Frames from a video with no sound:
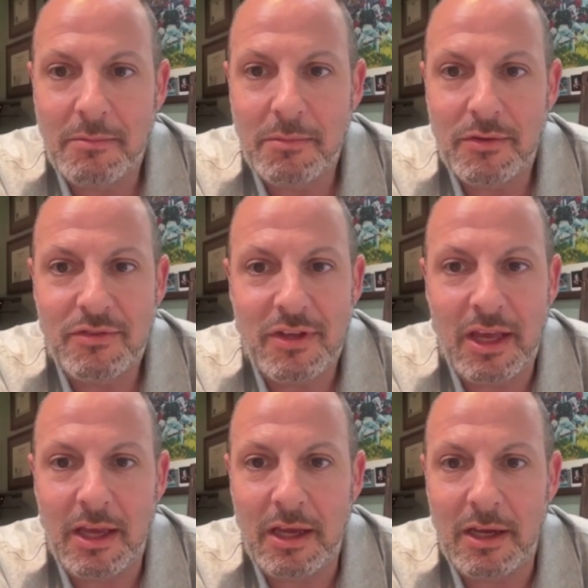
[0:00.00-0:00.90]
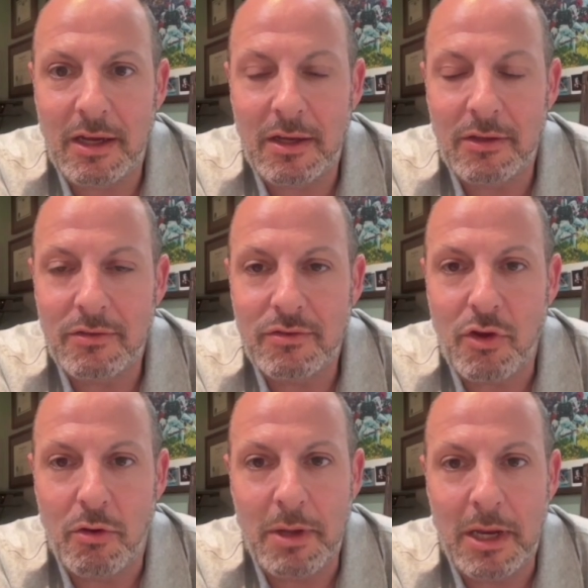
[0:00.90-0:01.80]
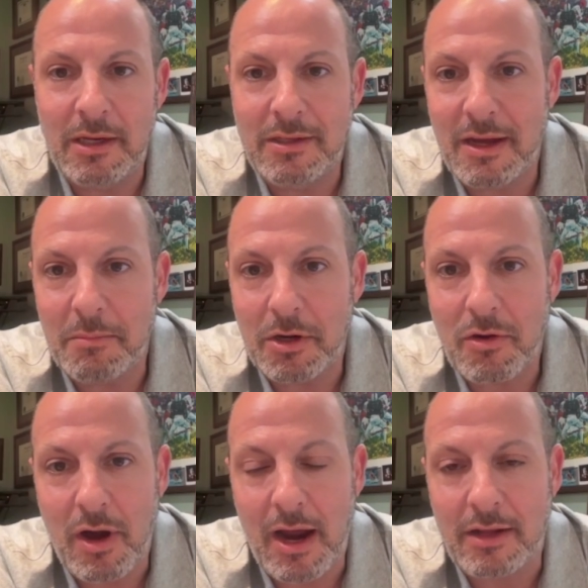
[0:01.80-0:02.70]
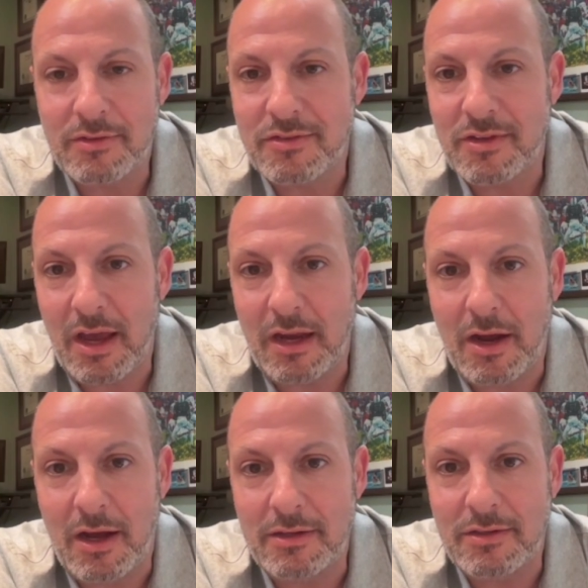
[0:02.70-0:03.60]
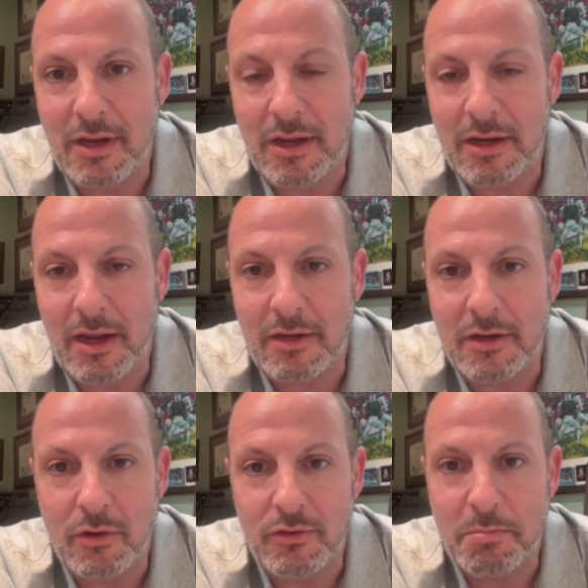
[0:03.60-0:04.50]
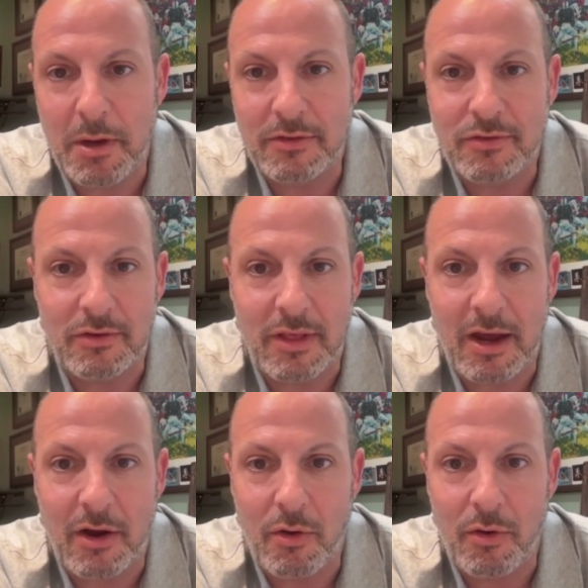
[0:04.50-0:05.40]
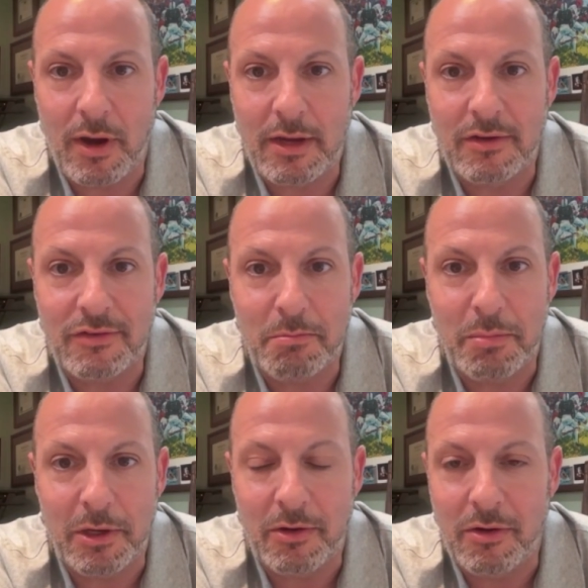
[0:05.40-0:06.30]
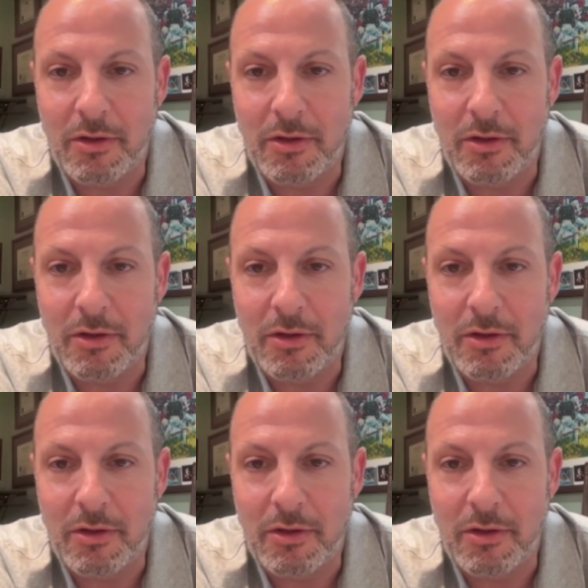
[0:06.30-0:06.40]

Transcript: seeing so many Democrats sign on and co-sponsor that horrendous bill.